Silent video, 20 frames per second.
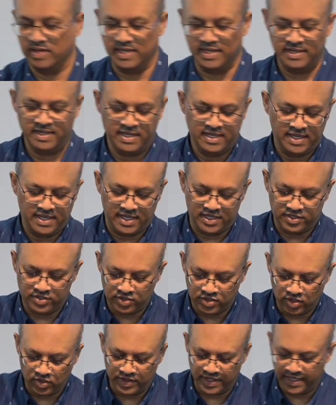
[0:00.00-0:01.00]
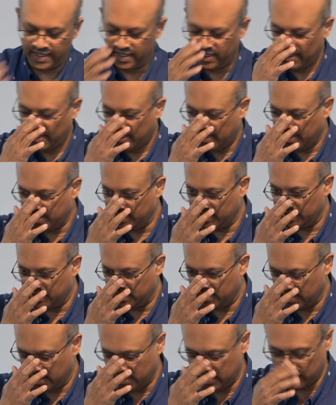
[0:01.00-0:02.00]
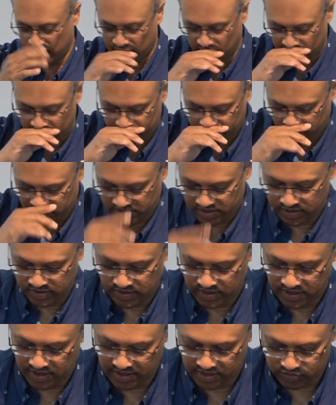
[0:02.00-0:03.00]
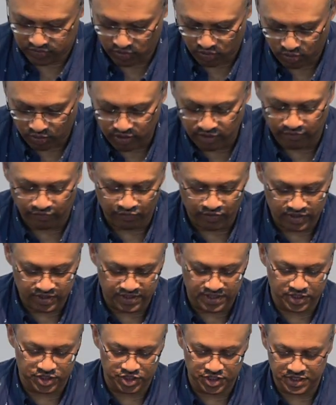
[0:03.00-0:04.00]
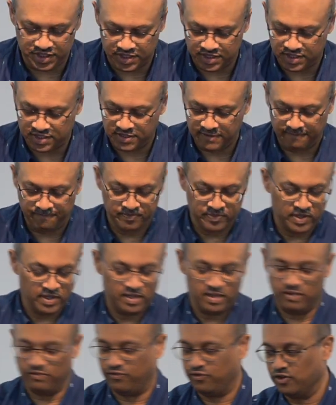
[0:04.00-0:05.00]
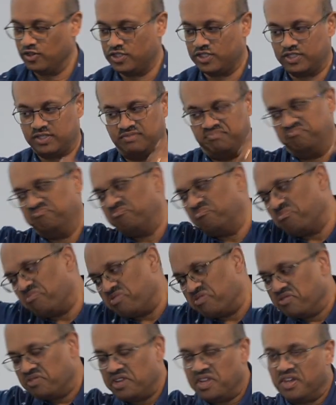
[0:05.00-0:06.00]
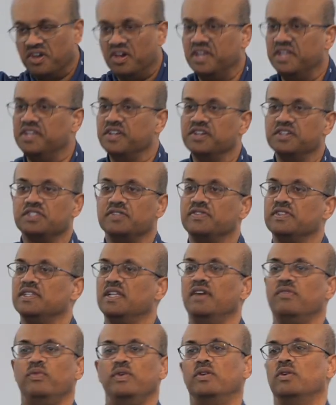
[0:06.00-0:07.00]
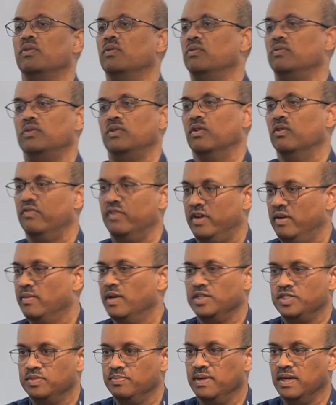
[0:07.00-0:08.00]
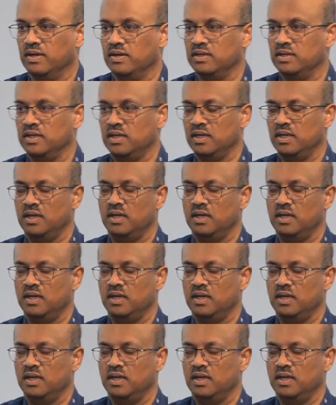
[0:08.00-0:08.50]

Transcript: Right? And you know that in the, in the Gospels, it is recorded for us that Jesus, the first 30 odd years of his life, we don't know very much about.